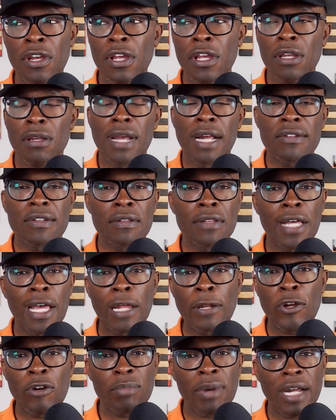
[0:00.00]
You're acting like
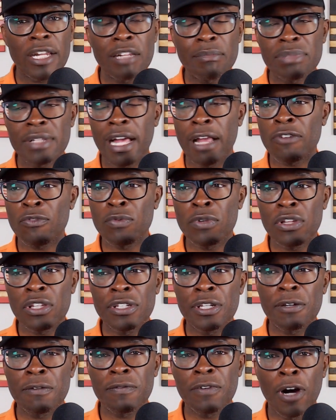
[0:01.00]
nobody black's
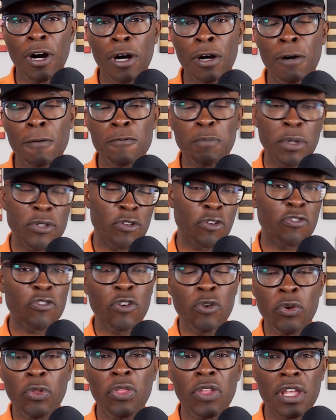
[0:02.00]
really involved. But the
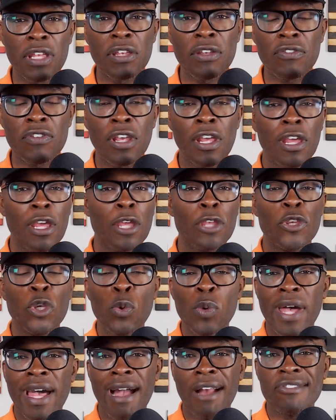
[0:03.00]
truth is,
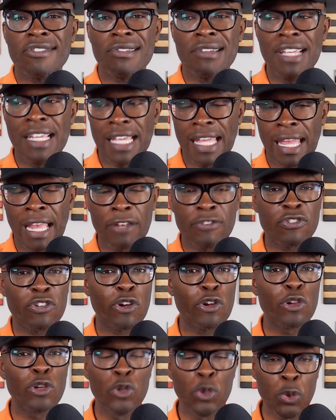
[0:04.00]
you actually
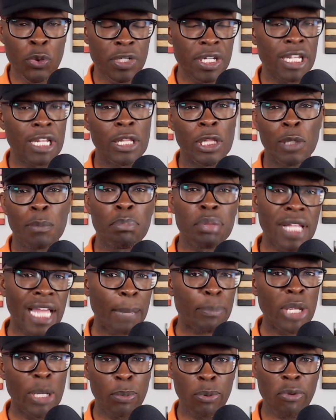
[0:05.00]
excluded the black
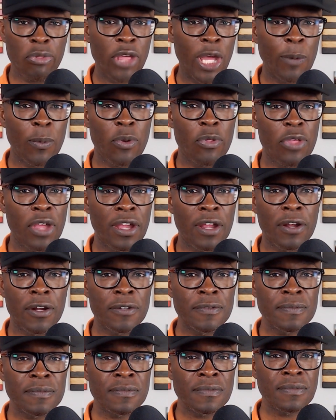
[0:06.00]
people that were there,
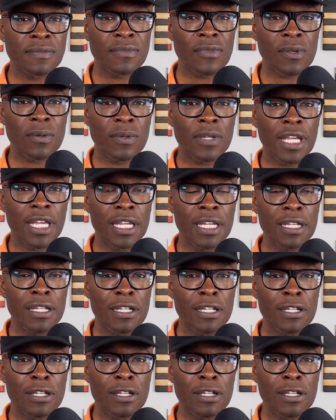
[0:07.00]
okay?